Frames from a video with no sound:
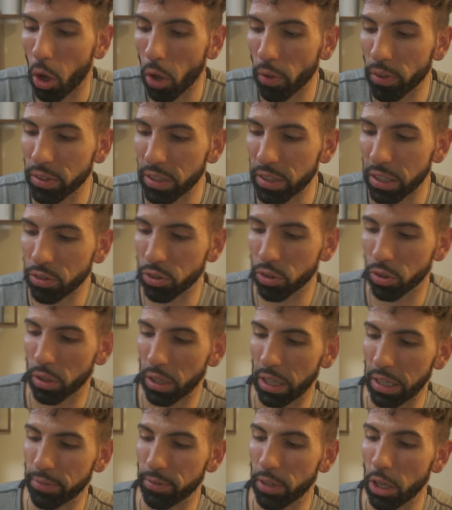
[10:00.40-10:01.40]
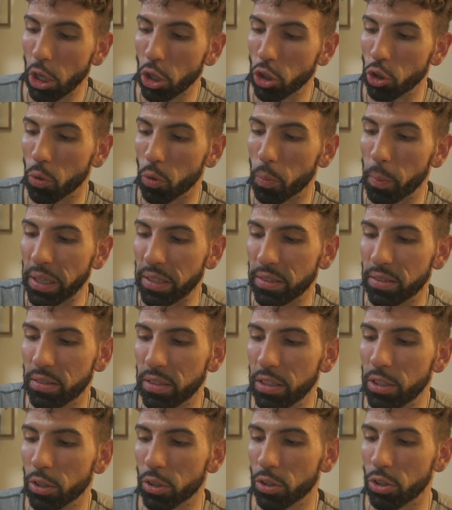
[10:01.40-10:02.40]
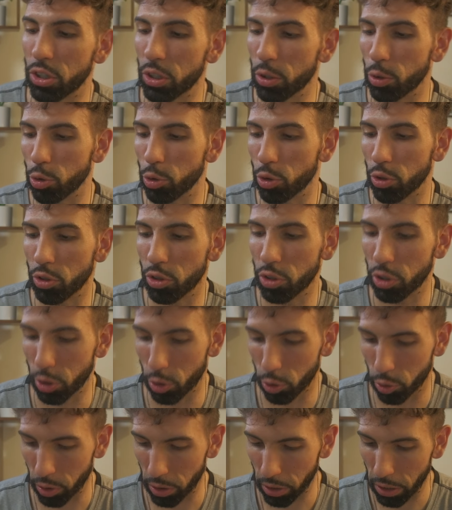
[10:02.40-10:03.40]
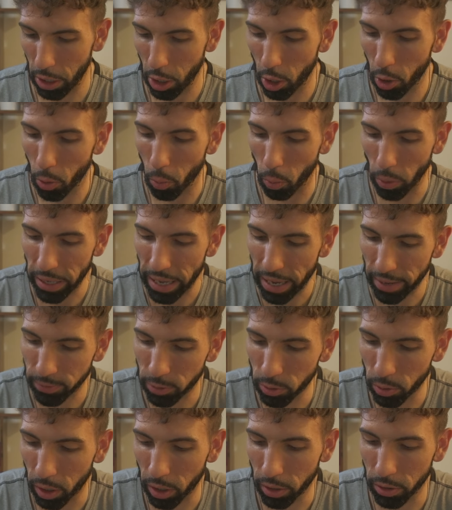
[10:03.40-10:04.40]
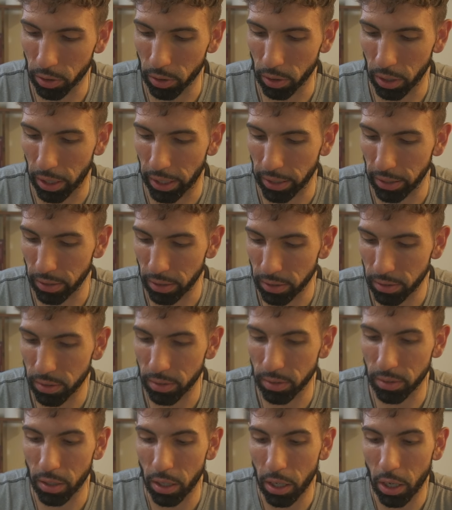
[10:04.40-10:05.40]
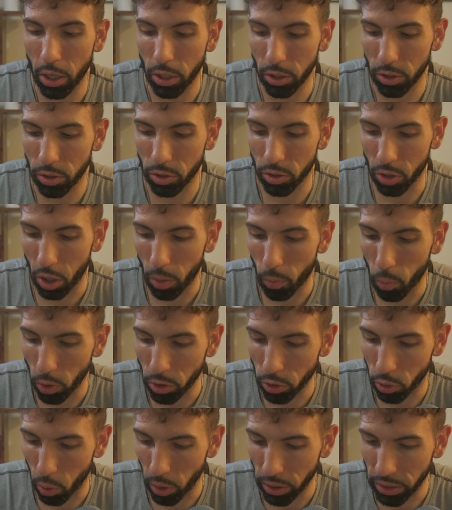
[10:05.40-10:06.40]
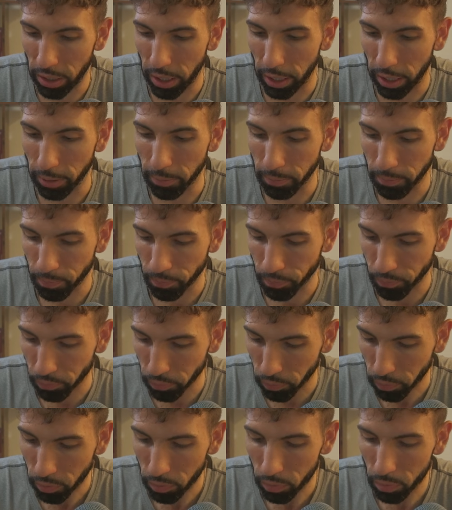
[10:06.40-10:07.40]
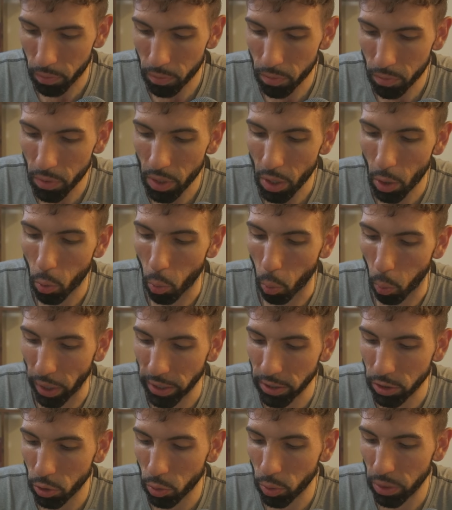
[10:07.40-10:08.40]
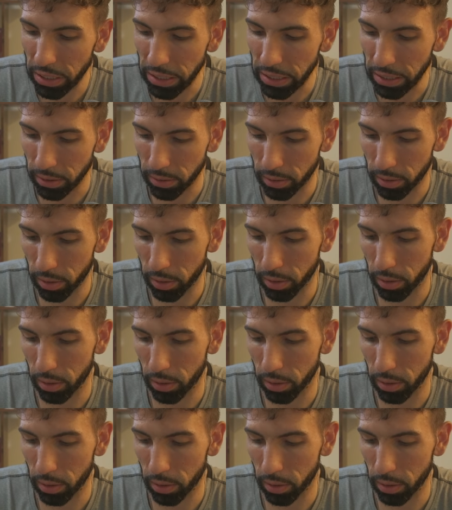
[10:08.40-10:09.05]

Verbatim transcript: all the days of your life. You may see your children's children. We have to underline, and this is Psalm 128 when you eat